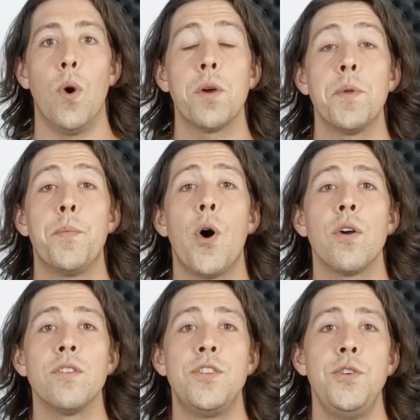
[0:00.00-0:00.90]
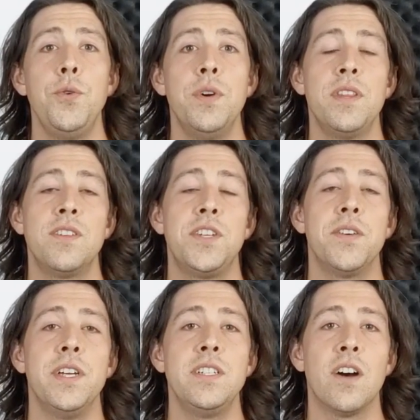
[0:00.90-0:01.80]
Welcome to part 2 in this
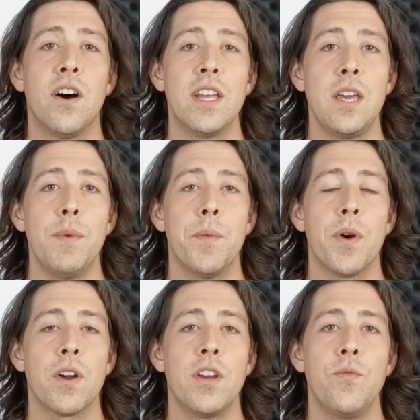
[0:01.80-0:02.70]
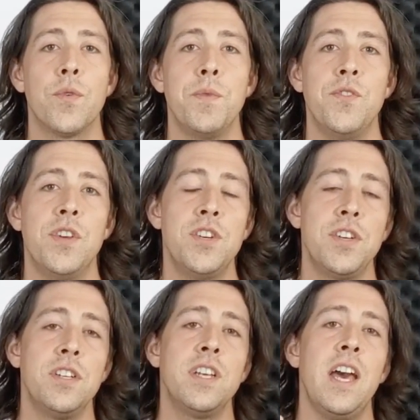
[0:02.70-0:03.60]
series on email marketing for
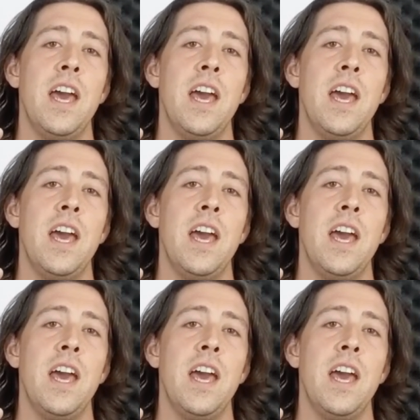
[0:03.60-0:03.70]
musicians.